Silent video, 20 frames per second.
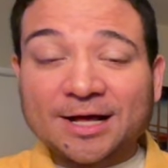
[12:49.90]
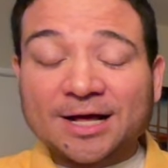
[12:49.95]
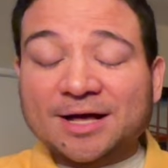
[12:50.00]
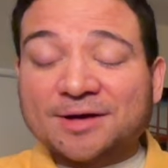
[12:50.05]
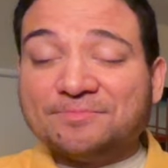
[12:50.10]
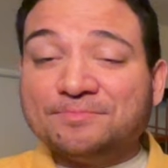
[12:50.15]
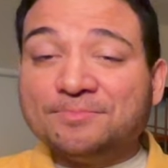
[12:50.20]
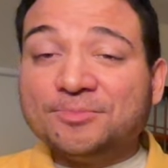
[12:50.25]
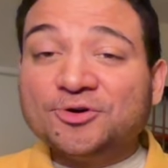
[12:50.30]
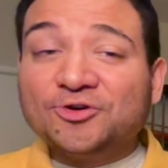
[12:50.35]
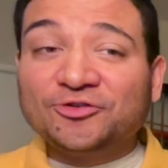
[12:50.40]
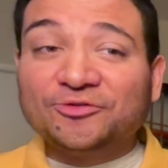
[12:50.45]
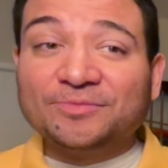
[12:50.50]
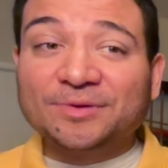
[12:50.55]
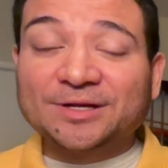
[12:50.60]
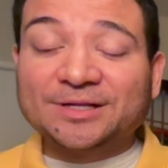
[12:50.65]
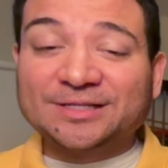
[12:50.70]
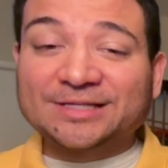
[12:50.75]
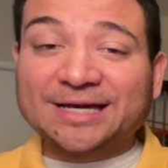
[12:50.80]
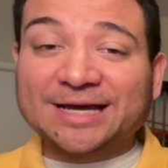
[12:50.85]

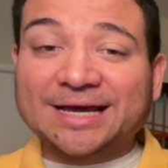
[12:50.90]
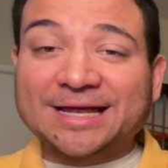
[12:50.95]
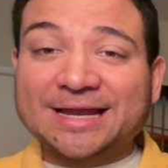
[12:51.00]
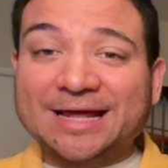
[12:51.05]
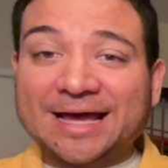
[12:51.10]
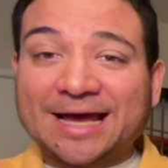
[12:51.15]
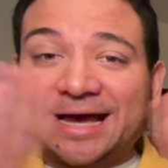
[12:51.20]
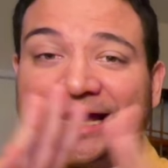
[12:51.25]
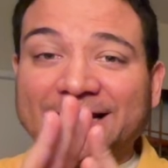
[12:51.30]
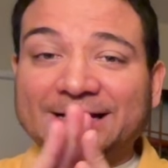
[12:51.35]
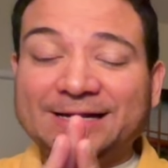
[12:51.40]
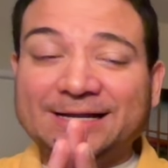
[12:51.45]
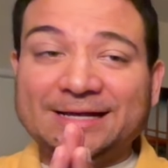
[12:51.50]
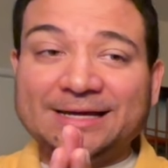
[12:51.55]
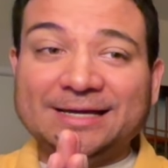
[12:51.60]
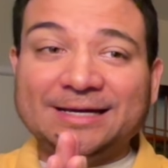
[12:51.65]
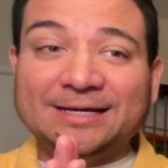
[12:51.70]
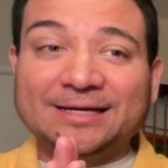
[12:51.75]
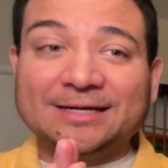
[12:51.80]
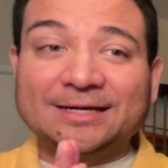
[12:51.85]
movement and
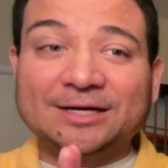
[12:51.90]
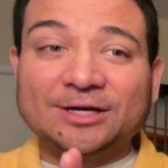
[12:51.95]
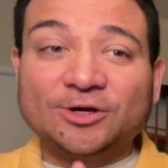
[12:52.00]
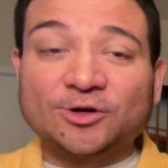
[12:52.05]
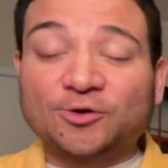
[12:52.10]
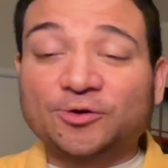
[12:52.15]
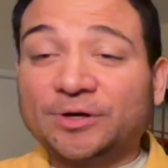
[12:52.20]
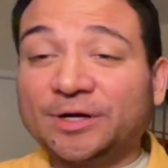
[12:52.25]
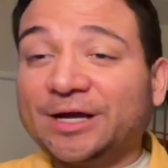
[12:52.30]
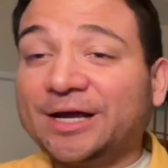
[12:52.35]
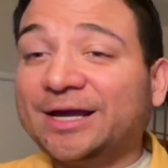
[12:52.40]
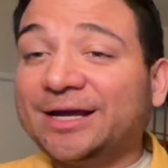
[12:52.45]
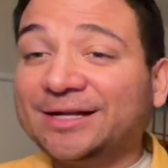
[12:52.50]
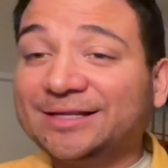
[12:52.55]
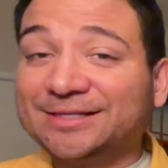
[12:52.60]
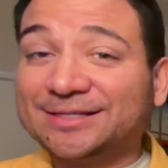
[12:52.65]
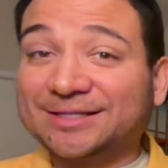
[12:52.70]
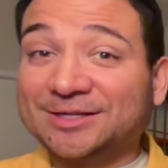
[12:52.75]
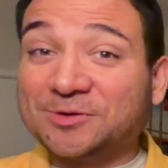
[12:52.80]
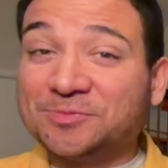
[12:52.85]
editing
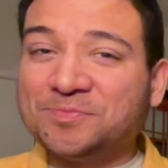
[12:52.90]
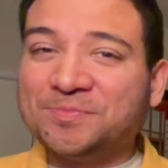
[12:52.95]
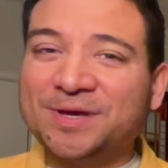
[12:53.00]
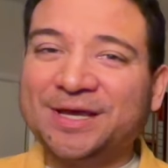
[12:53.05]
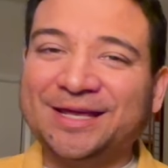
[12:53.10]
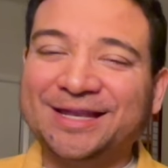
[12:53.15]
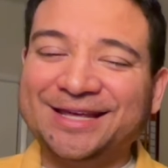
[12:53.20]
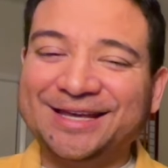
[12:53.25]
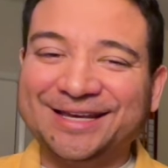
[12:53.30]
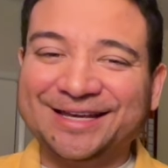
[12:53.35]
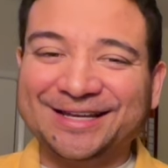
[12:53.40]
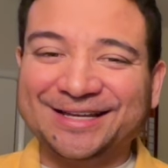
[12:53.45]
creates meaning.